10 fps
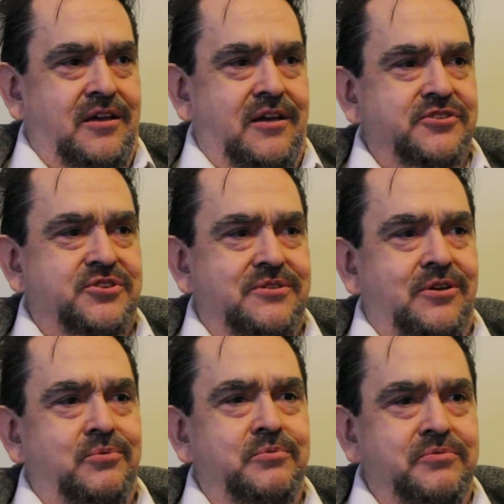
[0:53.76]
And so
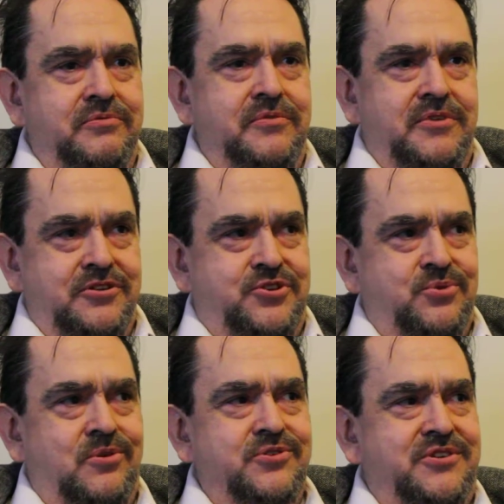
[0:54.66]
now
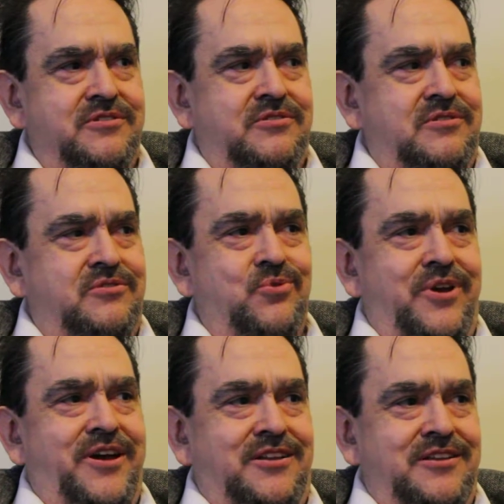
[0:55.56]
insurers get
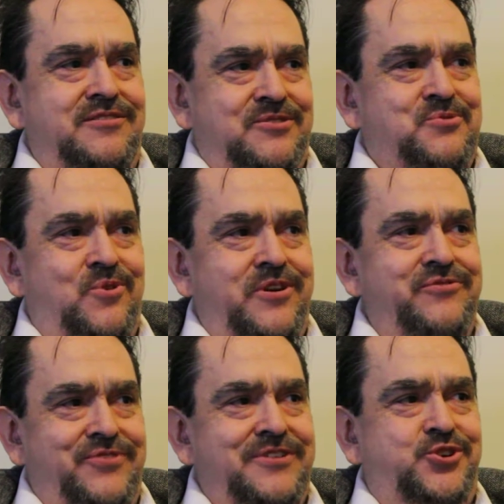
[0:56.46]
dragged into court
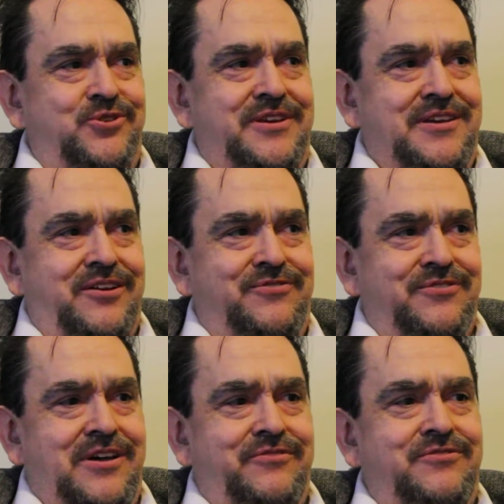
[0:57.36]
eventually after